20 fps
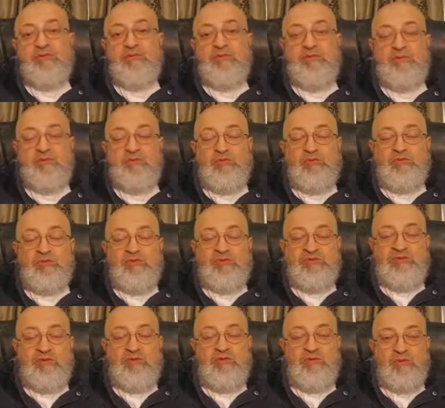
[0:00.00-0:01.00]
what we
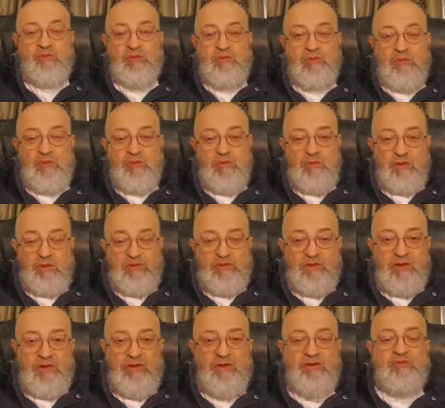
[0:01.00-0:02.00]
say when we bow
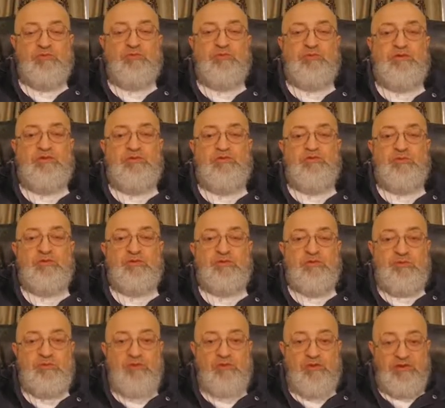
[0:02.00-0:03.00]
down, when
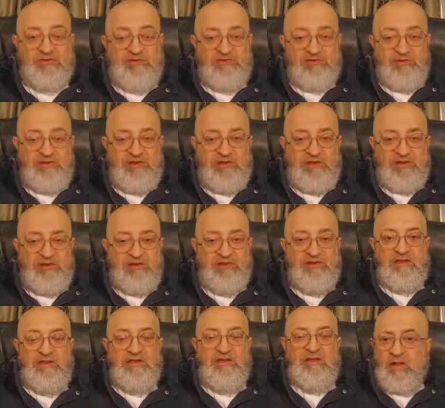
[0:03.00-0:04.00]
we
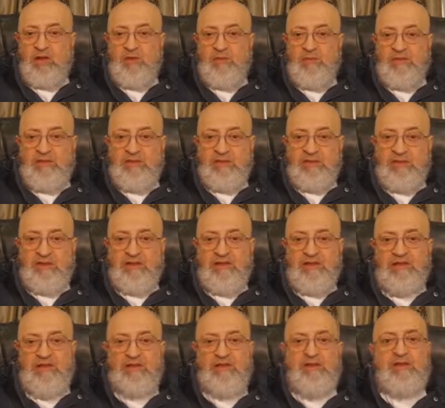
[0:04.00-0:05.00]
prostrate, how many
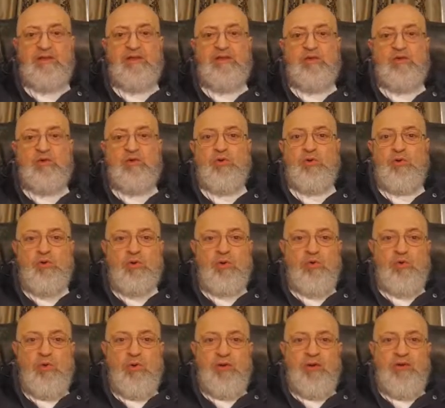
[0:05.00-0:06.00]
rak'ah,
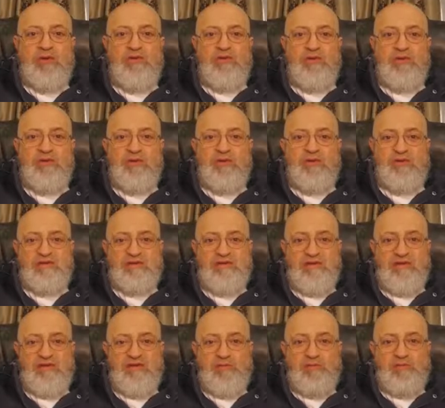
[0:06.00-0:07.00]
why we
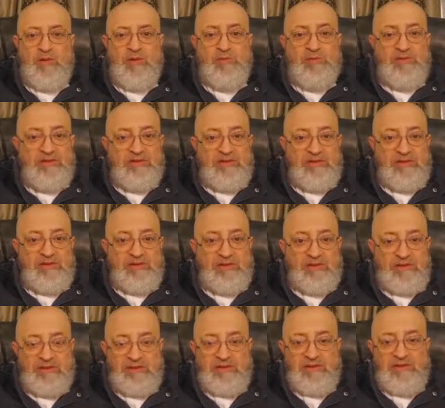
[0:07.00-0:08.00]
recite
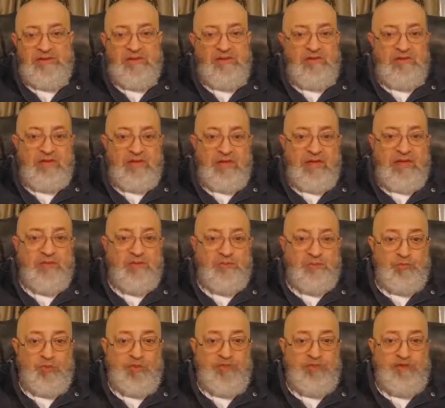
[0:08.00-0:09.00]
publicly in the
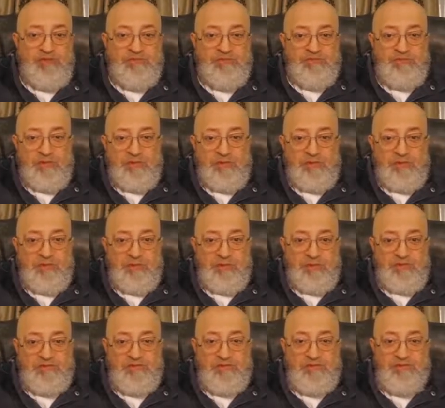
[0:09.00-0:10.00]
night prayers, Maghrib,
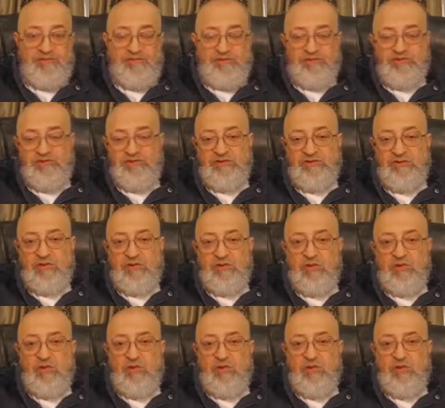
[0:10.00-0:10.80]
Isha, Fajr.